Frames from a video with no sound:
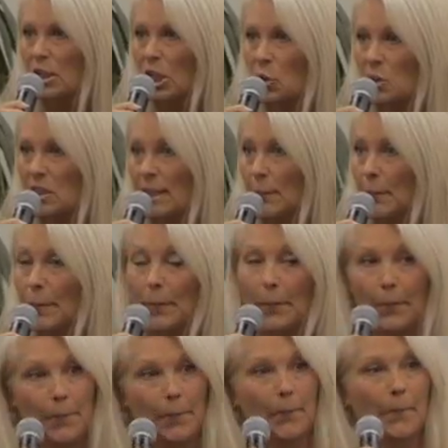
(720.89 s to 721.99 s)
callosum.
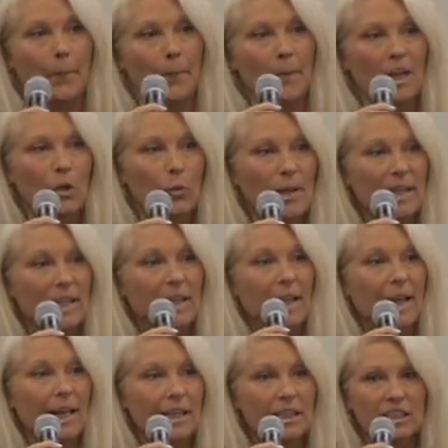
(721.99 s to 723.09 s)
We can
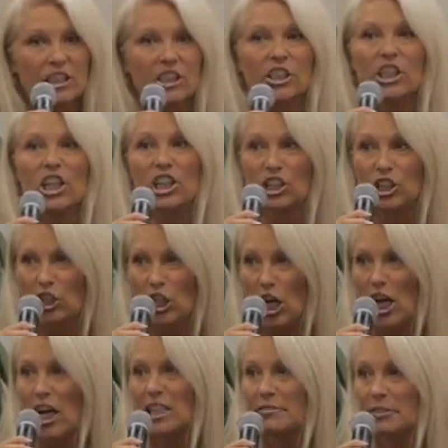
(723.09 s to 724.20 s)
handle a
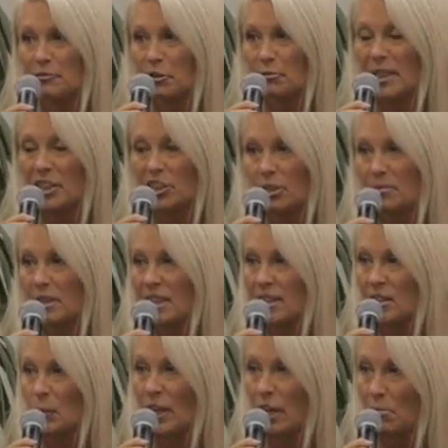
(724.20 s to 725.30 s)
lot of information
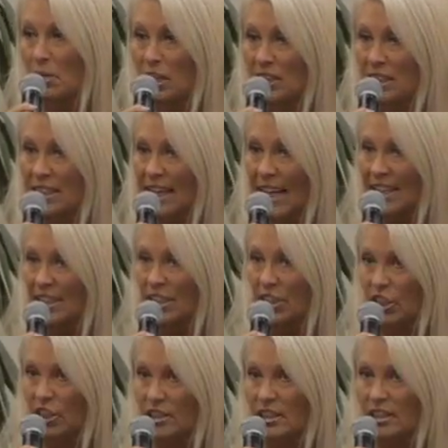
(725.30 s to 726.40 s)
because we are
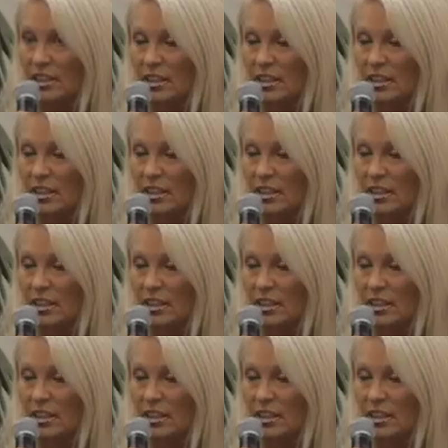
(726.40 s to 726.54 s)
multitaskers.